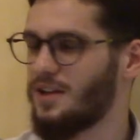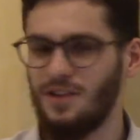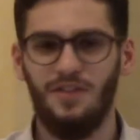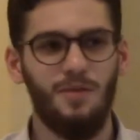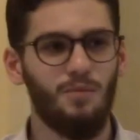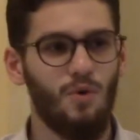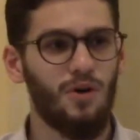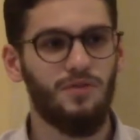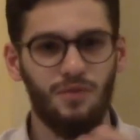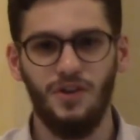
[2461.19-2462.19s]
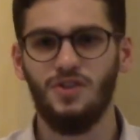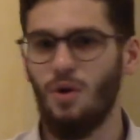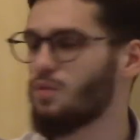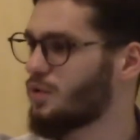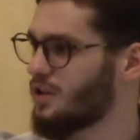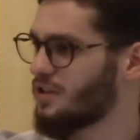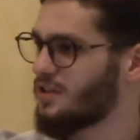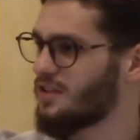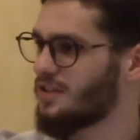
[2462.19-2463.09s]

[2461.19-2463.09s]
let them work for his own will.